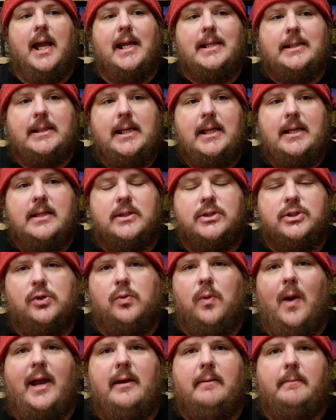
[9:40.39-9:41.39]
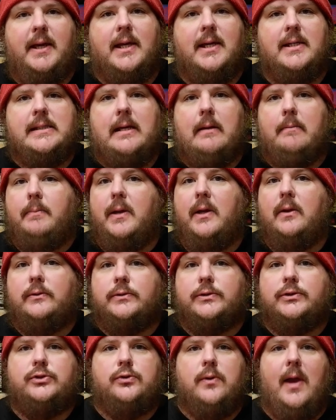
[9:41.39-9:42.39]
That scene is great because it
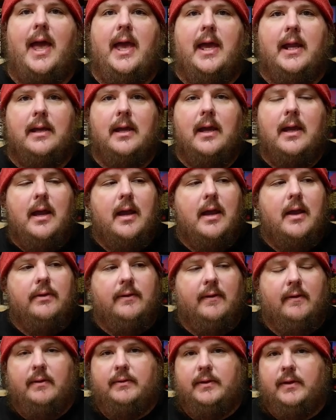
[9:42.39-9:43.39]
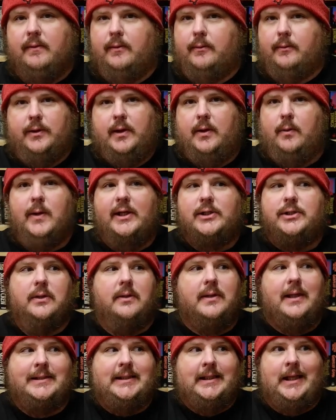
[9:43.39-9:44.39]
builds dread. The the the
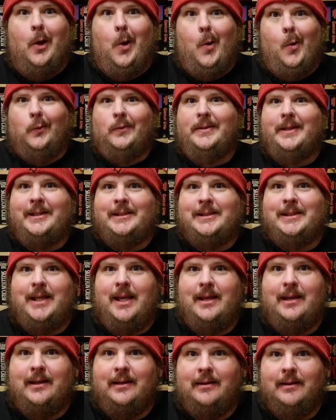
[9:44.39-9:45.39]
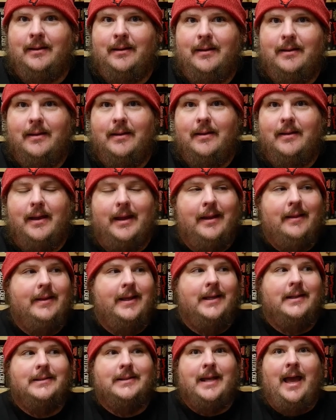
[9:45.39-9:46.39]
original, that's the only scene in
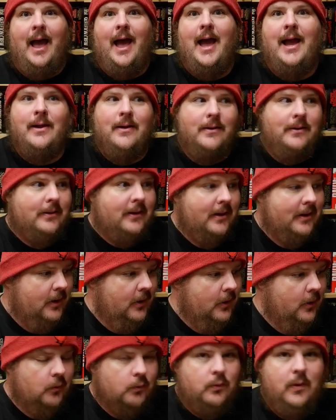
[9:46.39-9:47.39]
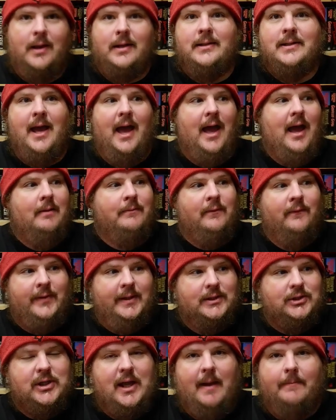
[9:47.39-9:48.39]
the entire runtime of
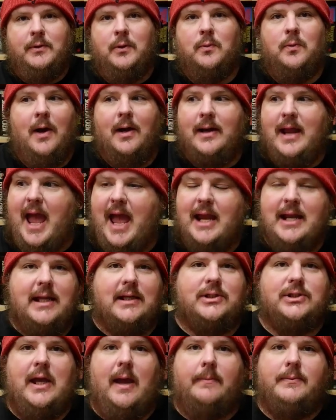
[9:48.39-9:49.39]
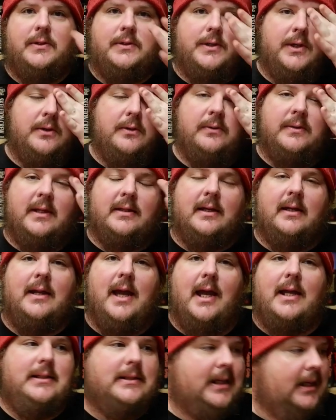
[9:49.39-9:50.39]
It Chapter One and It Chapter Two that the
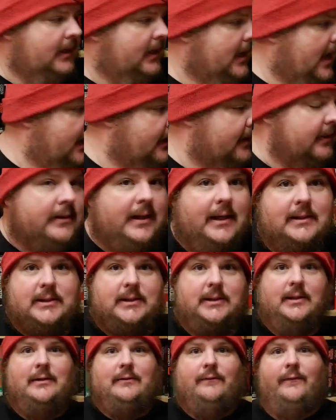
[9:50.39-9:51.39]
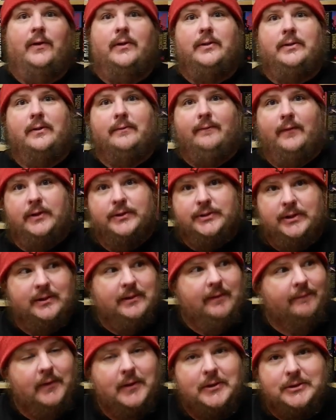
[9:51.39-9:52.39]
nineteen ninety this this ver
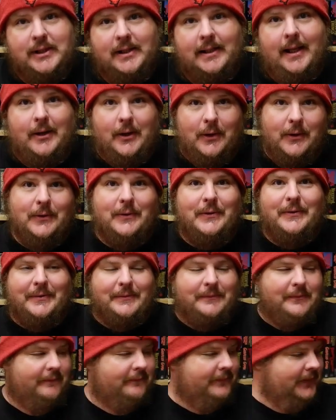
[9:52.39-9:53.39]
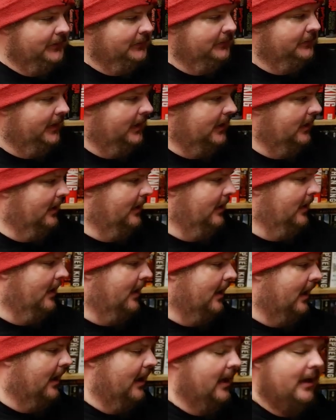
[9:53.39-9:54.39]
version, the version that Earl reviewed,
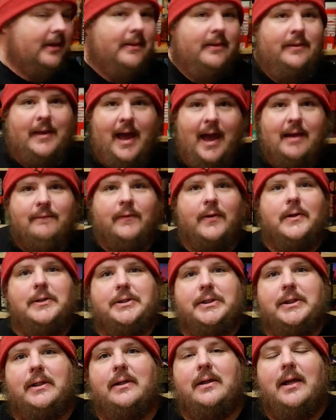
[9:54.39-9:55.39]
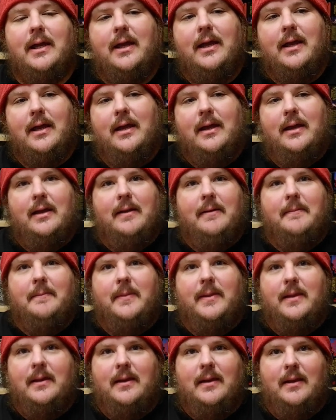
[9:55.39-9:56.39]
uh, that version
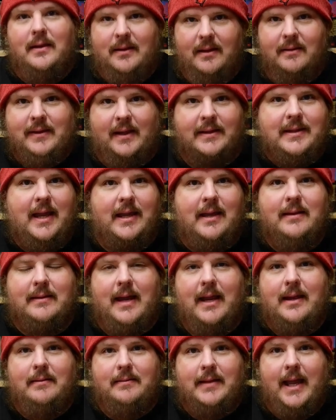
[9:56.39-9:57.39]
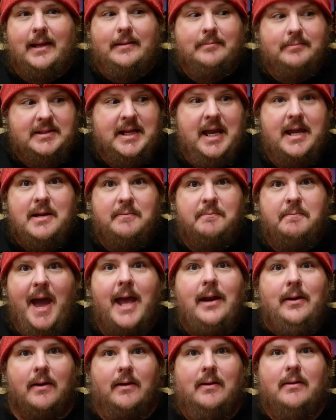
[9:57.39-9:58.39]
that they they they did
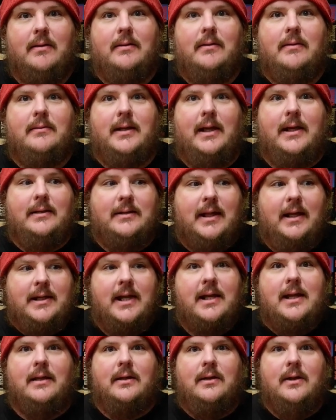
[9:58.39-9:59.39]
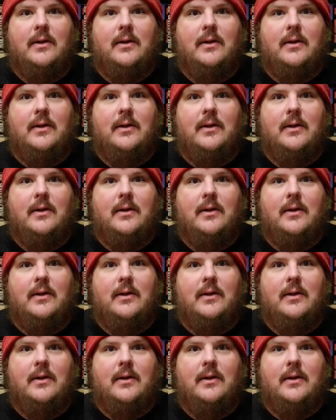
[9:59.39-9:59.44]
better. they they did it.